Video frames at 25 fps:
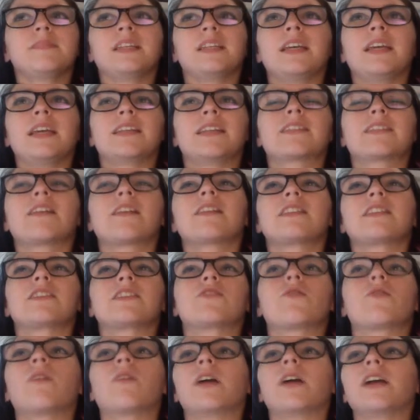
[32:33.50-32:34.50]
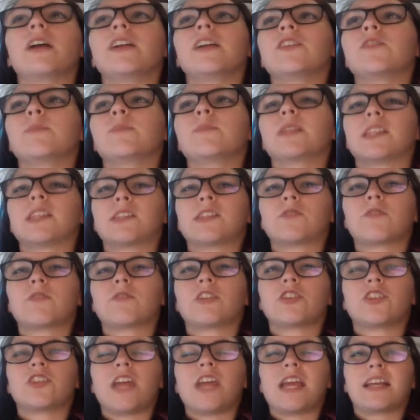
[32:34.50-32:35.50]
it's got storage, but the
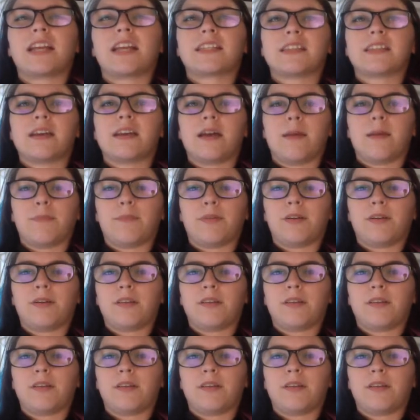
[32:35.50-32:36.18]
storage takes up